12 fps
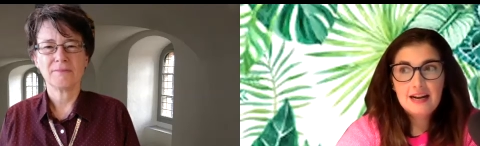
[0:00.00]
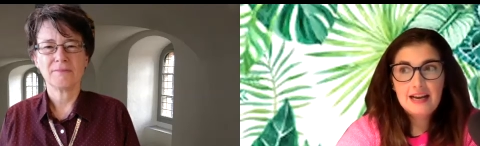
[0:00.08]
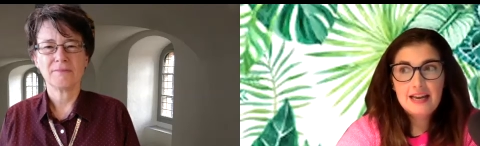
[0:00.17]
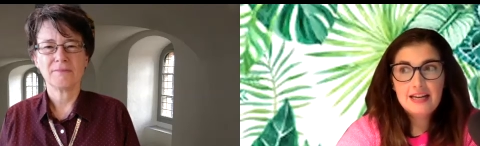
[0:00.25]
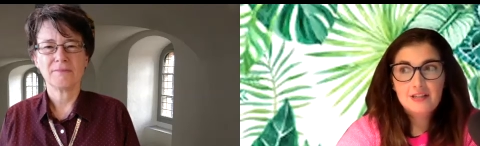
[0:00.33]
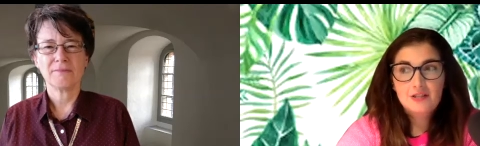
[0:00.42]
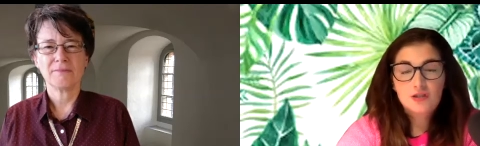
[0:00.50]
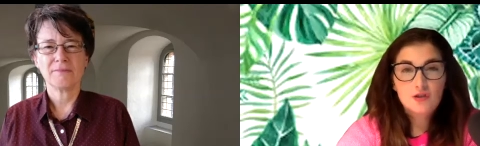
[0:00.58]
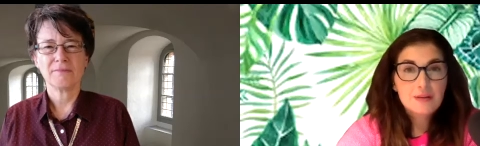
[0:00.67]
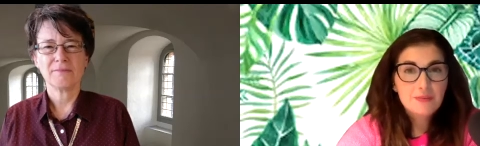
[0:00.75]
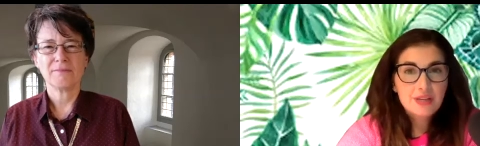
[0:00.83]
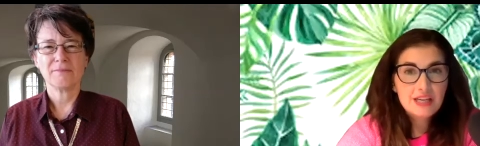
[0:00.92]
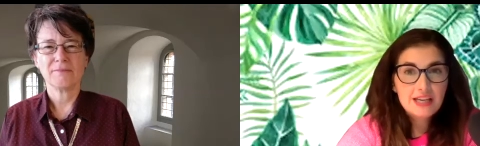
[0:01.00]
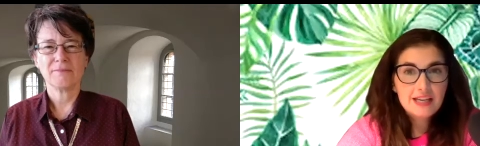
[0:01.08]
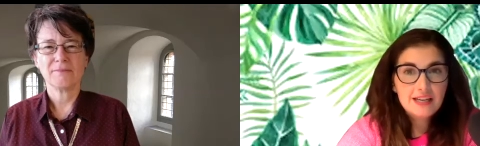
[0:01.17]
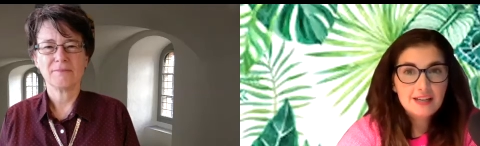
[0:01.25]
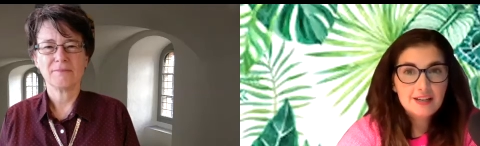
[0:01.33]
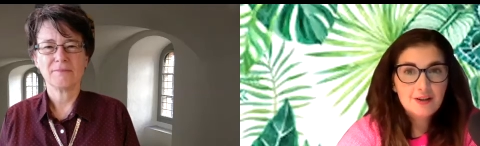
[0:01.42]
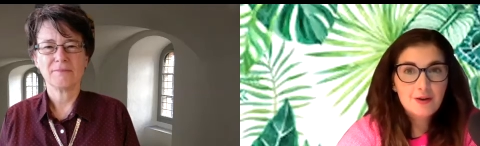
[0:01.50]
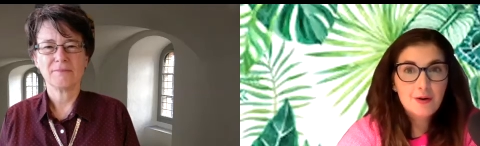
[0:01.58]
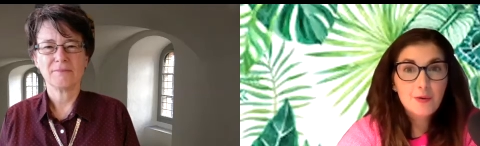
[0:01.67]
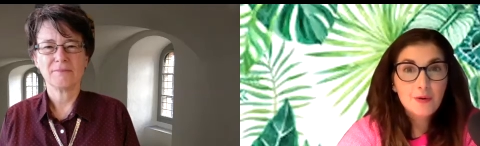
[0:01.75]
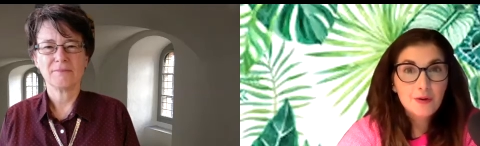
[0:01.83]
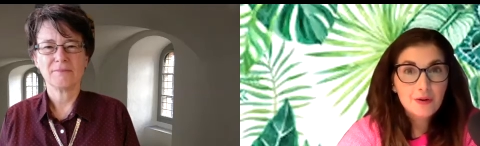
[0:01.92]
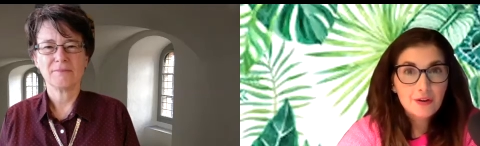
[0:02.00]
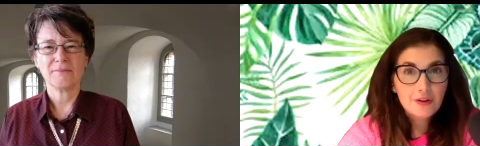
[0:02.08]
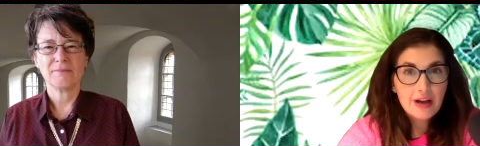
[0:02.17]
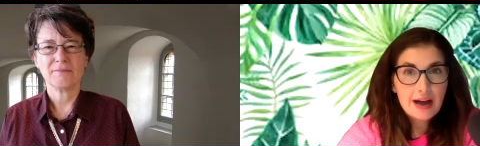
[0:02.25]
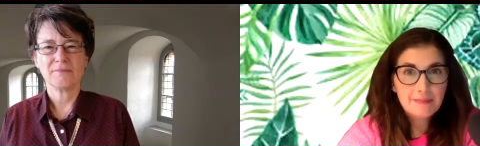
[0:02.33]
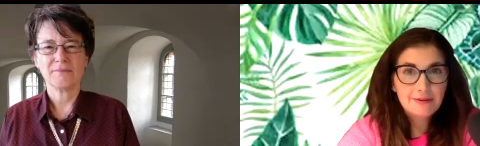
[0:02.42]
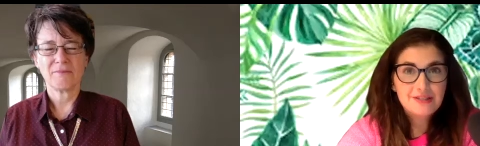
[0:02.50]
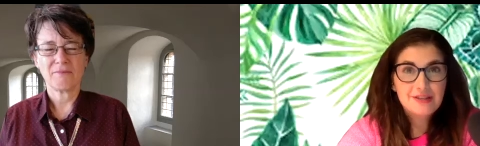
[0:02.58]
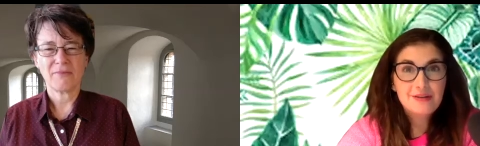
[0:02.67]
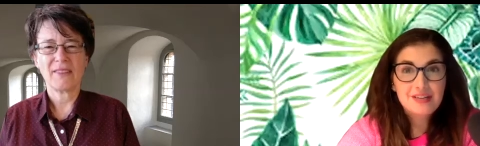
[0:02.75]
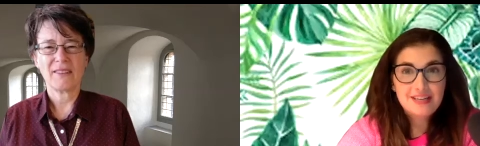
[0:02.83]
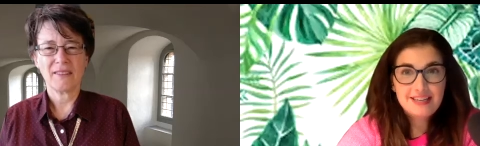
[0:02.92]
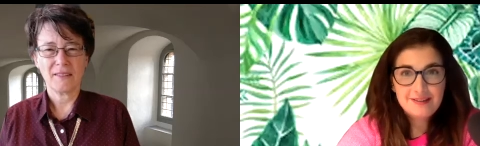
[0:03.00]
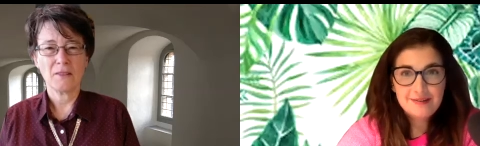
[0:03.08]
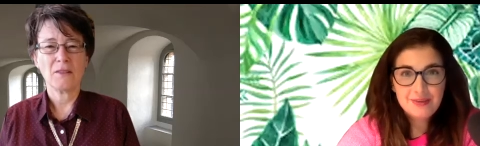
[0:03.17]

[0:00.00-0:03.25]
Speaker 1: an extremely cool opportunity,